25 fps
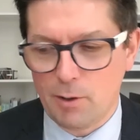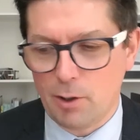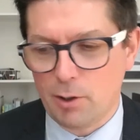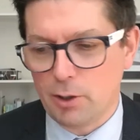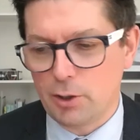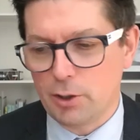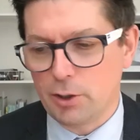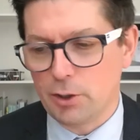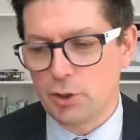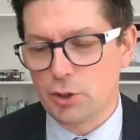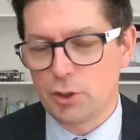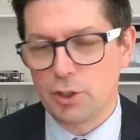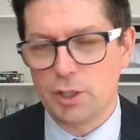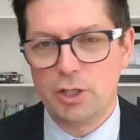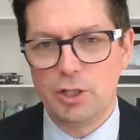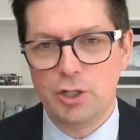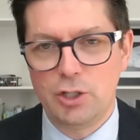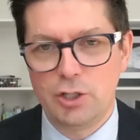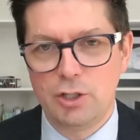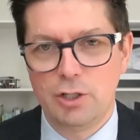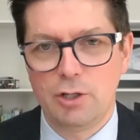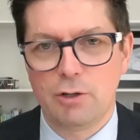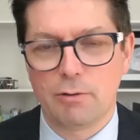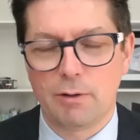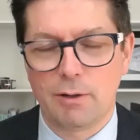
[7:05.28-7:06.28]
large
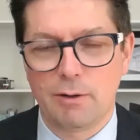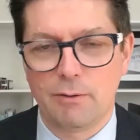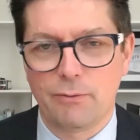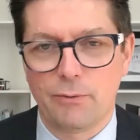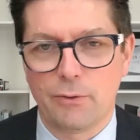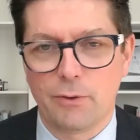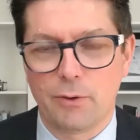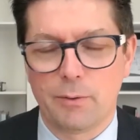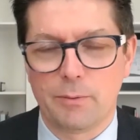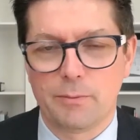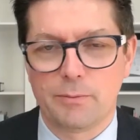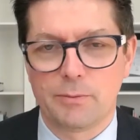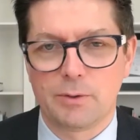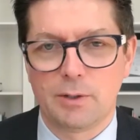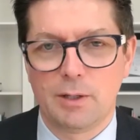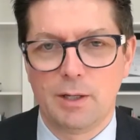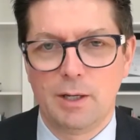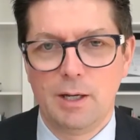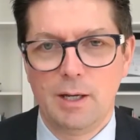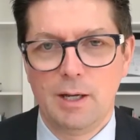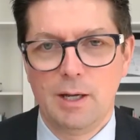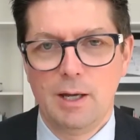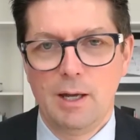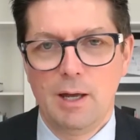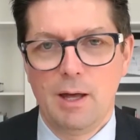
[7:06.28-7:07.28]
engineering firms
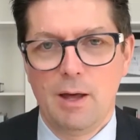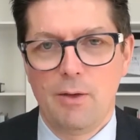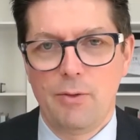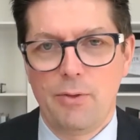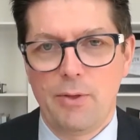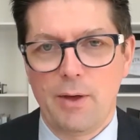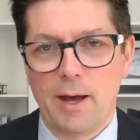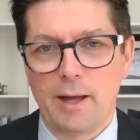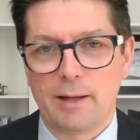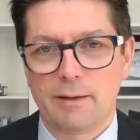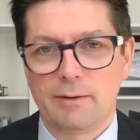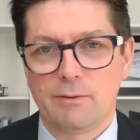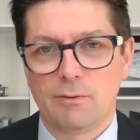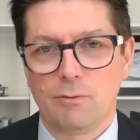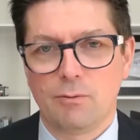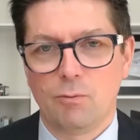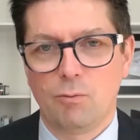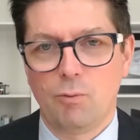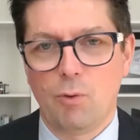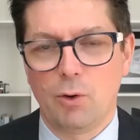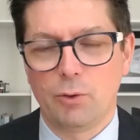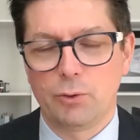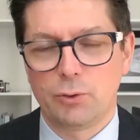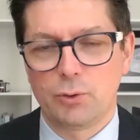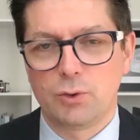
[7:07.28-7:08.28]
that
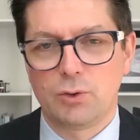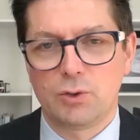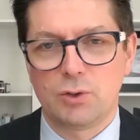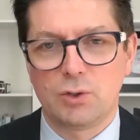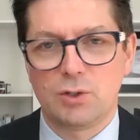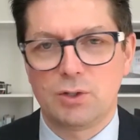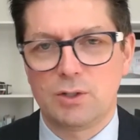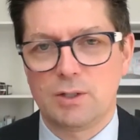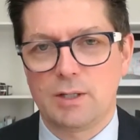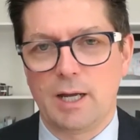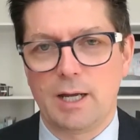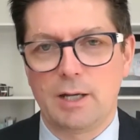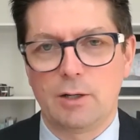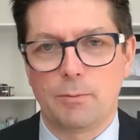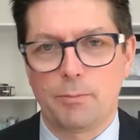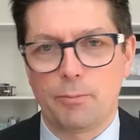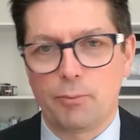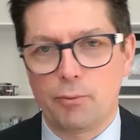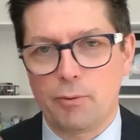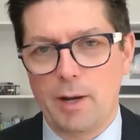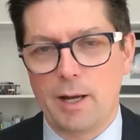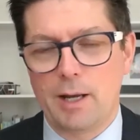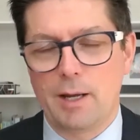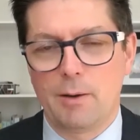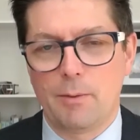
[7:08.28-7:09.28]
want to sustain a,
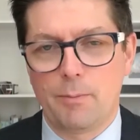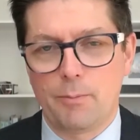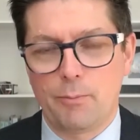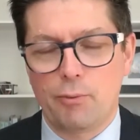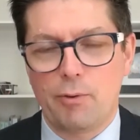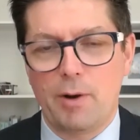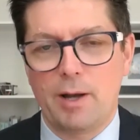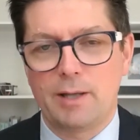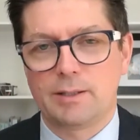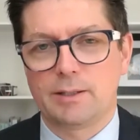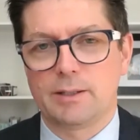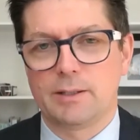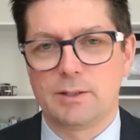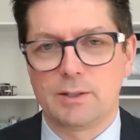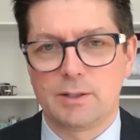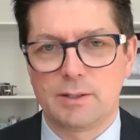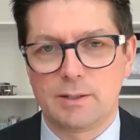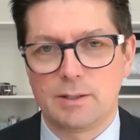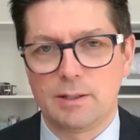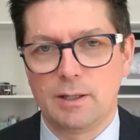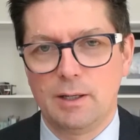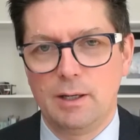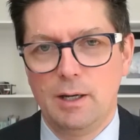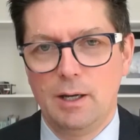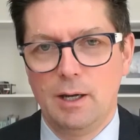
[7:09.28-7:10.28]
pre- a
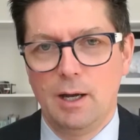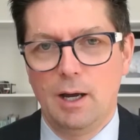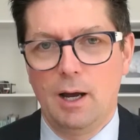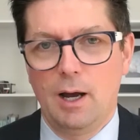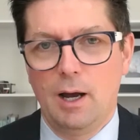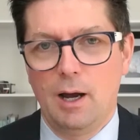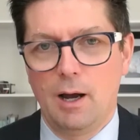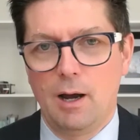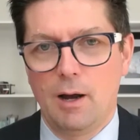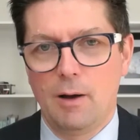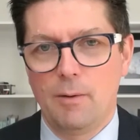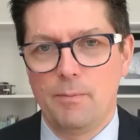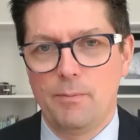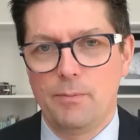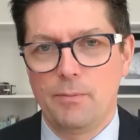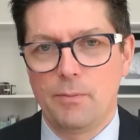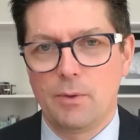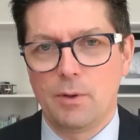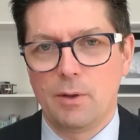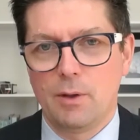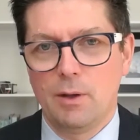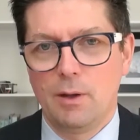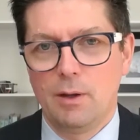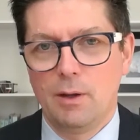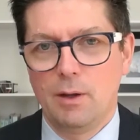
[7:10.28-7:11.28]
presence um,
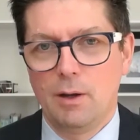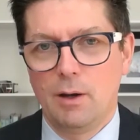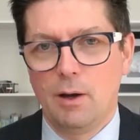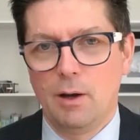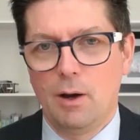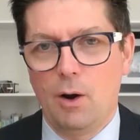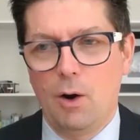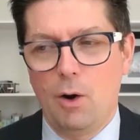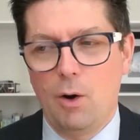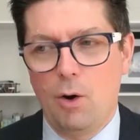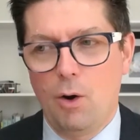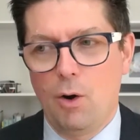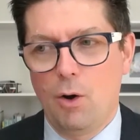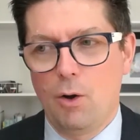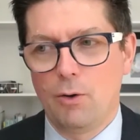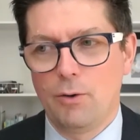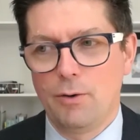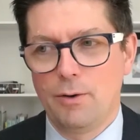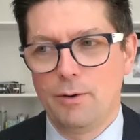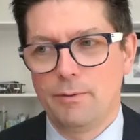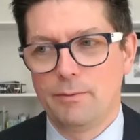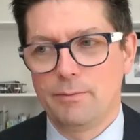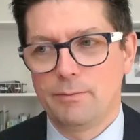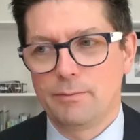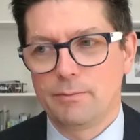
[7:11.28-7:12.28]

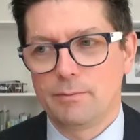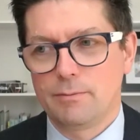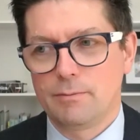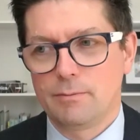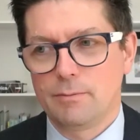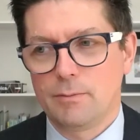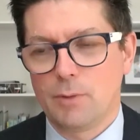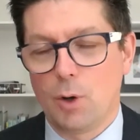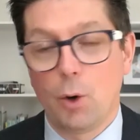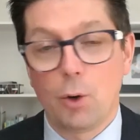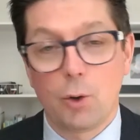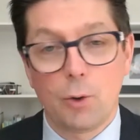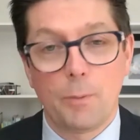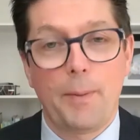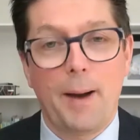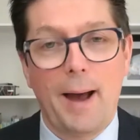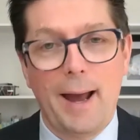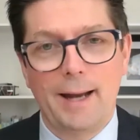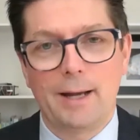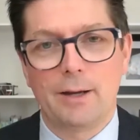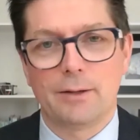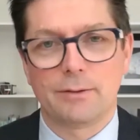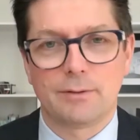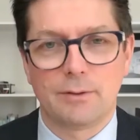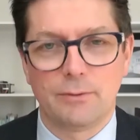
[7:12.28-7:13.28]
on
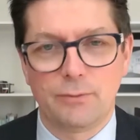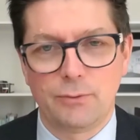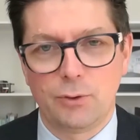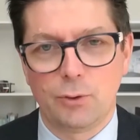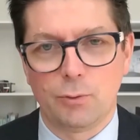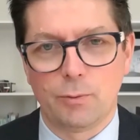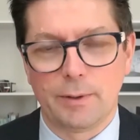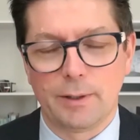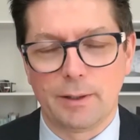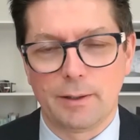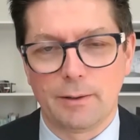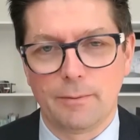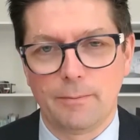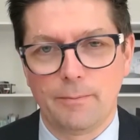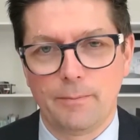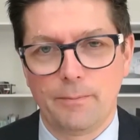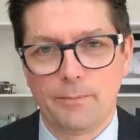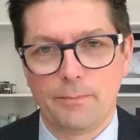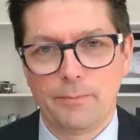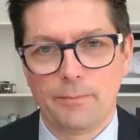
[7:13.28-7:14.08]
autopilot, if you will.